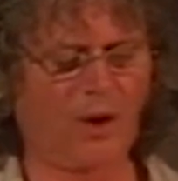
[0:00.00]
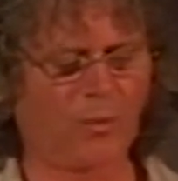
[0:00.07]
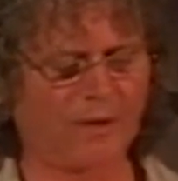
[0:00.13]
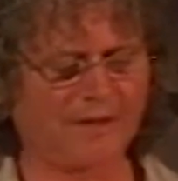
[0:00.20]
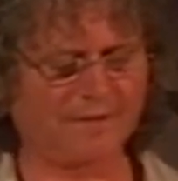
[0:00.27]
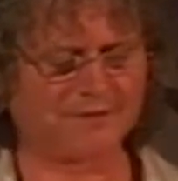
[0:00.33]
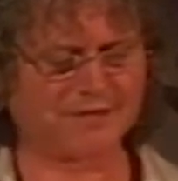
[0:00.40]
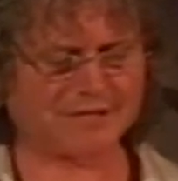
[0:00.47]

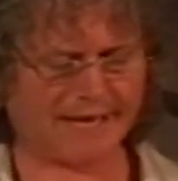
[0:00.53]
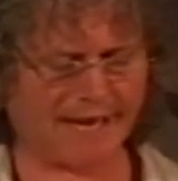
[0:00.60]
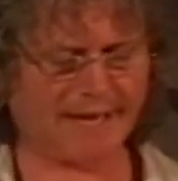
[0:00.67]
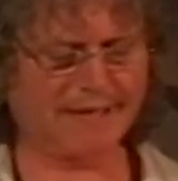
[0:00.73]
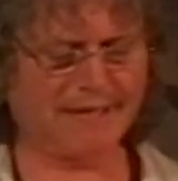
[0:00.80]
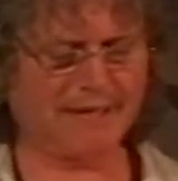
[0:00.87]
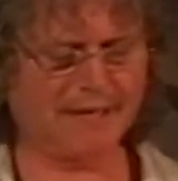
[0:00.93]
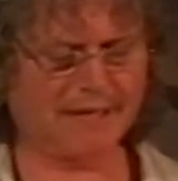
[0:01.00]
We have
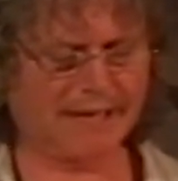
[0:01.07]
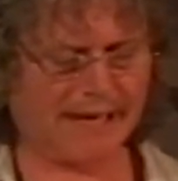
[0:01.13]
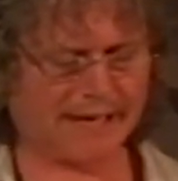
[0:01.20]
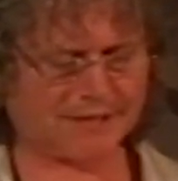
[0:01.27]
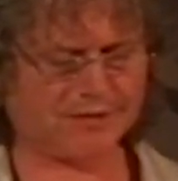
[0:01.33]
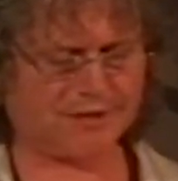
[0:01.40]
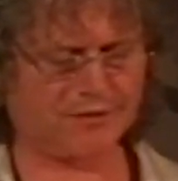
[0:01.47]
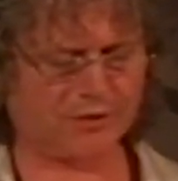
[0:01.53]
sadly
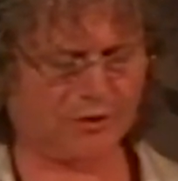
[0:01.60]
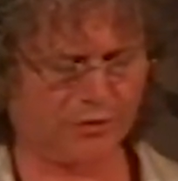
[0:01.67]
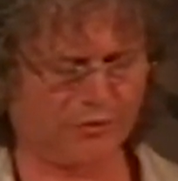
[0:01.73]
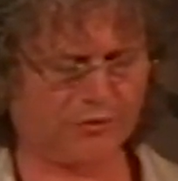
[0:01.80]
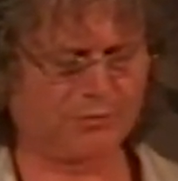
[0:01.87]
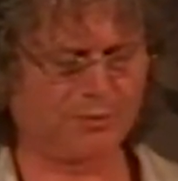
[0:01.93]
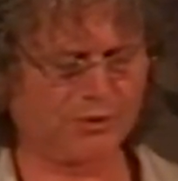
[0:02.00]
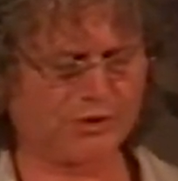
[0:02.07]
neglected the
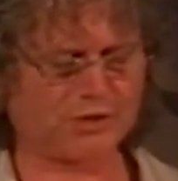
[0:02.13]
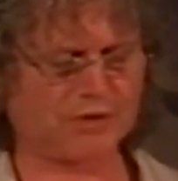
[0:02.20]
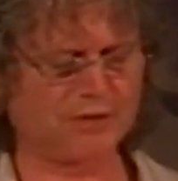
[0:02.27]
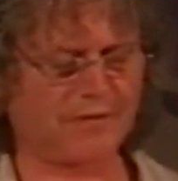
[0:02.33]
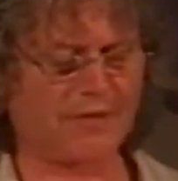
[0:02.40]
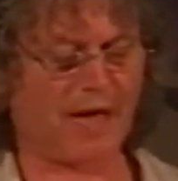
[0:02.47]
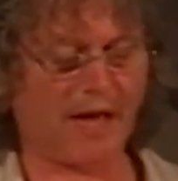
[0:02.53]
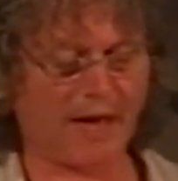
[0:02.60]
contribution
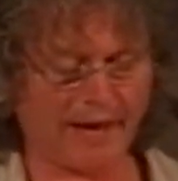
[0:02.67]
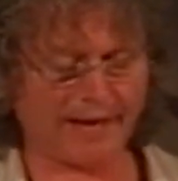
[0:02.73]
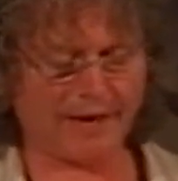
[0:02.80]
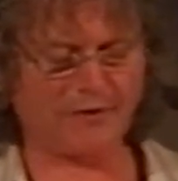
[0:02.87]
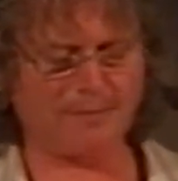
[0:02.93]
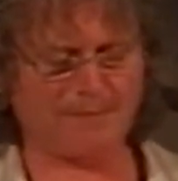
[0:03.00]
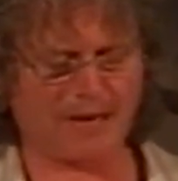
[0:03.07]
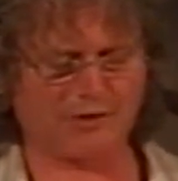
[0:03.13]
that the
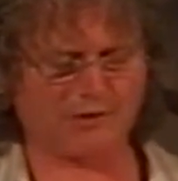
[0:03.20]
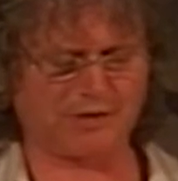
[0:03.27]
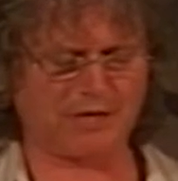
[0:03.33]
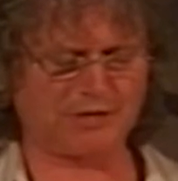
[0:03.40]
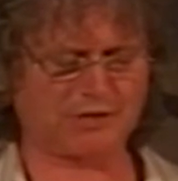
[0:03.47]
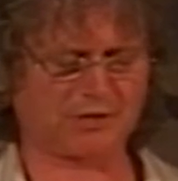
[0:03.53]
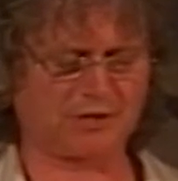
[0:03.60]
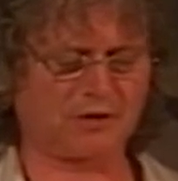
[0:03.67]
higher
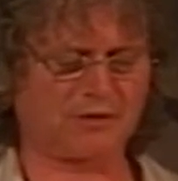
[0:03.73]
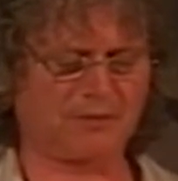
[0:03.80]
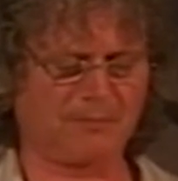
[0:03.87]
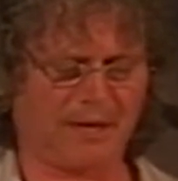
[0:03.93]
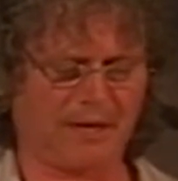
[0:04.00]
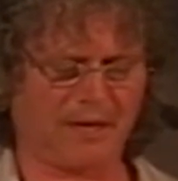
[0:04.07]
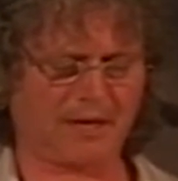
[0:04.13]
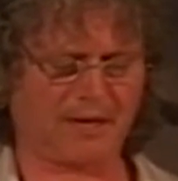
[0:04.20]
imagination can
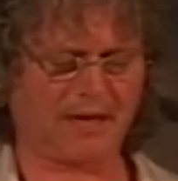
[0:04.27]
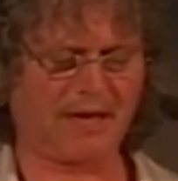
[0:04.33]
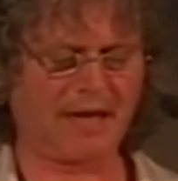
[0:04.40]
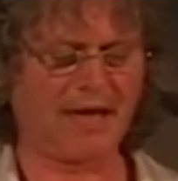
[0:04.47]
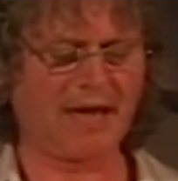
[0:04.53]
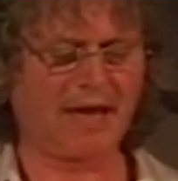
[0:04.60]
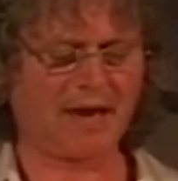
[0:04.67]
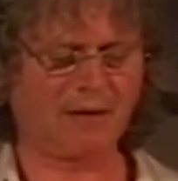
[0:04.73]
make
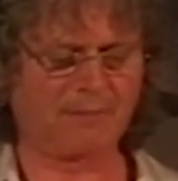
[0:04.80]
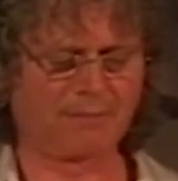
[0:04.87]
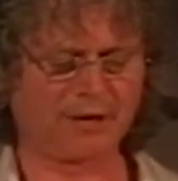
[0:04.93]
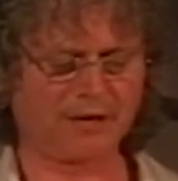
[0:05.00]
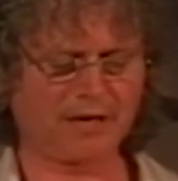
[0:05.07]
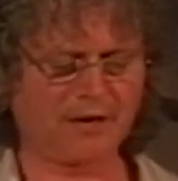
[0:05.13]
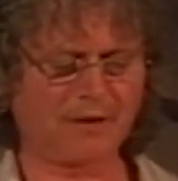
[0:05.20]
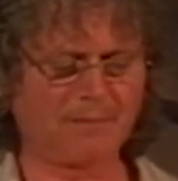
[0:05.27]
in
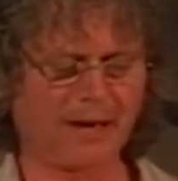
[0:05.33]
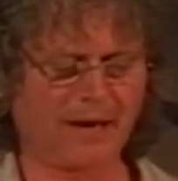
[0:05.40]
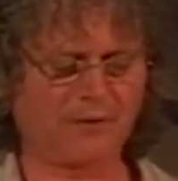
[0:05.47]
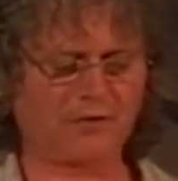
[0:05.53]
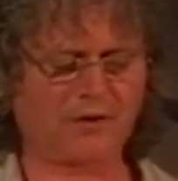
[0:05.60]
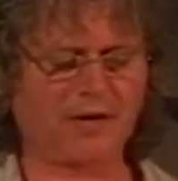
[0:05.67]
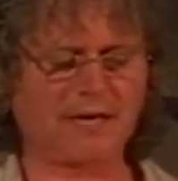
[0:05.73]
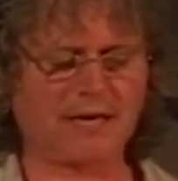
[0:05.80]
bringing
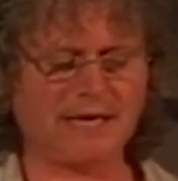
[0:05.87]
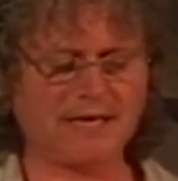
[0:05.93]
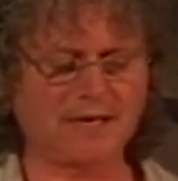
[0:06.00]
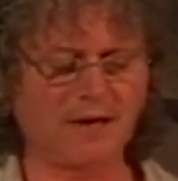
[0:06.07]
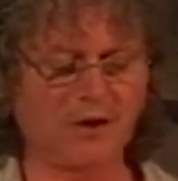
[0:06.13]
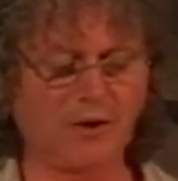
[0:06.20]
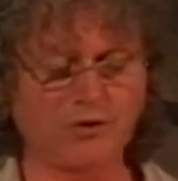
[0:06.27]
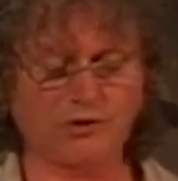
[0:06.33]
about an
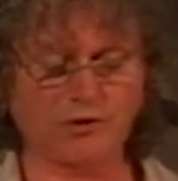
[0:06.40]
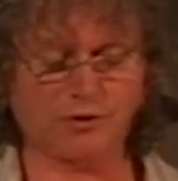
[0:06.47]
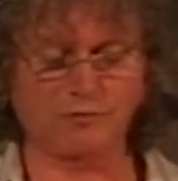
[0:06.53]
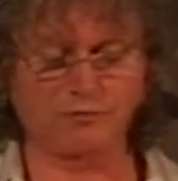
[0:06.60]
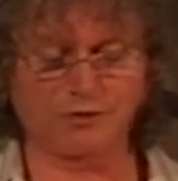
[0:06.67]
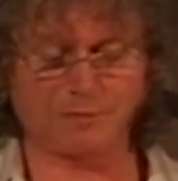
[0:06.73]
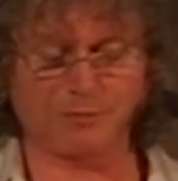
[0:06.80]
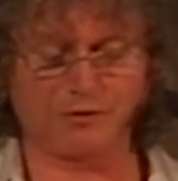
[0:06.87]
ecological
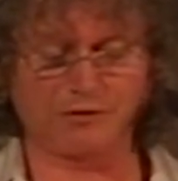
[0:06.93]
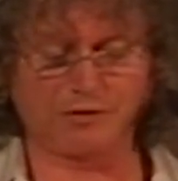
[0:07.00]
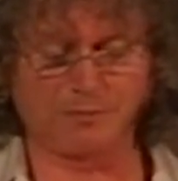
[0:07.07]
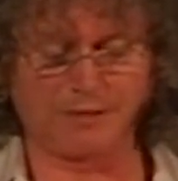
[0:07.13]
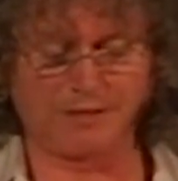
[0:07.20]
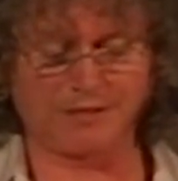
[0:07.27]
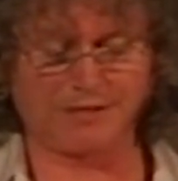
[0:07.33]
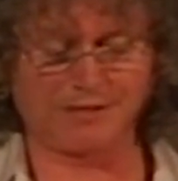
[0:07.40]

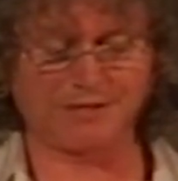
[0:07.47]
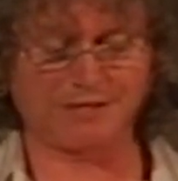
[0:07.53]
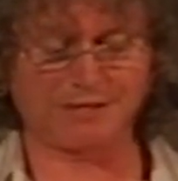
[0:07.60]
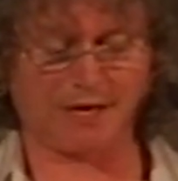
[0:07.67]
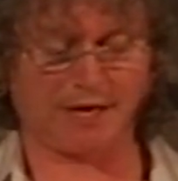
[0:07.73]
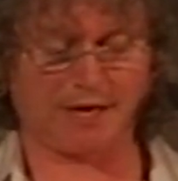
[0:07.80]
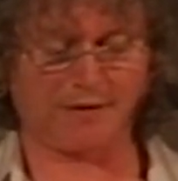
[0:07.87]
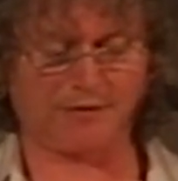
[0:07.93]
responsibility to
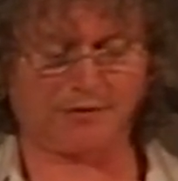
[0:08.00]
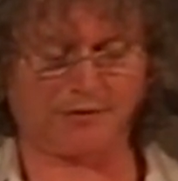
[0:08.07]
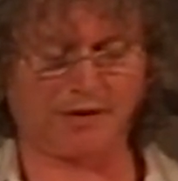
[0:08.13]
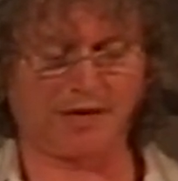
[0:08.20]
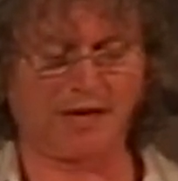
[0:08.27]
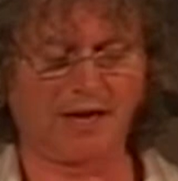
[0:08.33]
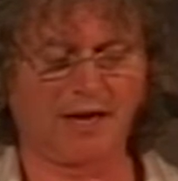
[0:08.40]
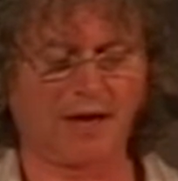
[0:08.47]
science
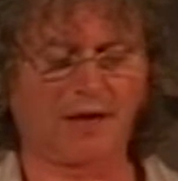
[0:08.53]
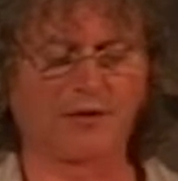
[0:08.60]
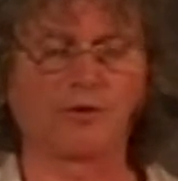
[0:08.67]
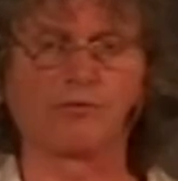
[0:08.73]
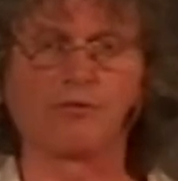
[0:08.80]
and a